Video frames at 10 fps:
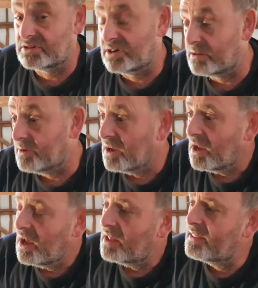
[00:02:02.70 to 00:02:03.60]
cheap.
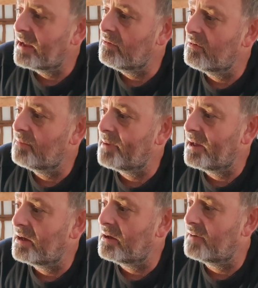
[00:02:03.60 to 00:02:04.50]
They were
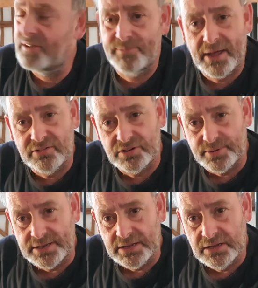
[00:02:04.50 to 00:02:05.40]
about, I think, about 100
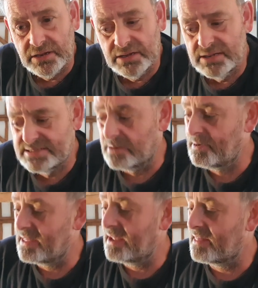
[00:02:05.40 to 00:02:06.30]
quid. So, but they're,